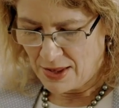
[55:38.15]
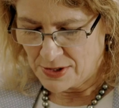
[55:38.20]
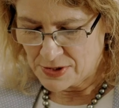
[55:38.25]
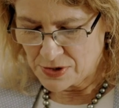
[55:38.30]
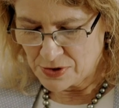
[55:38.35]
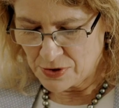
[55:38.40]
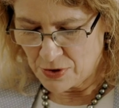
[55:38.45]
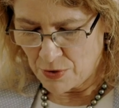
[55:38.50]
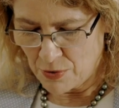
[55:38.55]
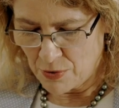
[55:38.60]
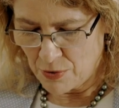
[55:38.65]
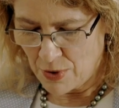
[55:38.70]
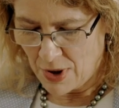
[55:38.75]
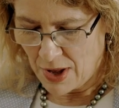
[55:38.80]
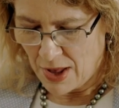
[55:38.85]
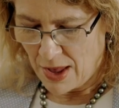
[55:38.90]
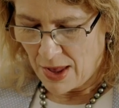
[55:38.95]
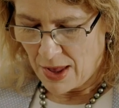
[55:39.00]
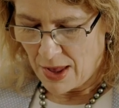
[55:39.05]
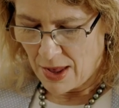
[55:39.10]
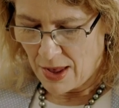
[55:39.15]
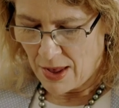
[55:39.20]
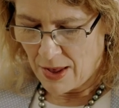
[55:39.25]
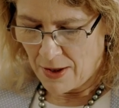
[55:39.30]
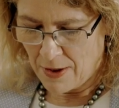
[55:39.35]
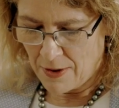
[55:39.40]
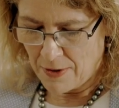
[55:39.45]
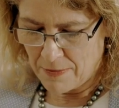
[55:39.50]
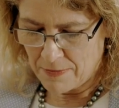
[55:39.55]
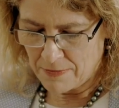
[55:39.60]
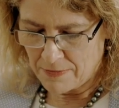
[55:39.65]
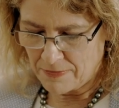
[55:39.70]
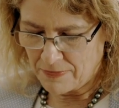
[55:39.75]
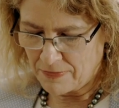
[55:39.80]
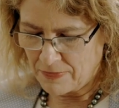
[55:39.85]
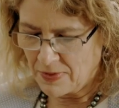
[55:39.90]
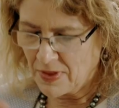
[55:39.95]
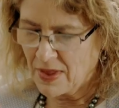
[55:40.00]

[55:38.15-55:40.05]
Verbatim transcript: So um,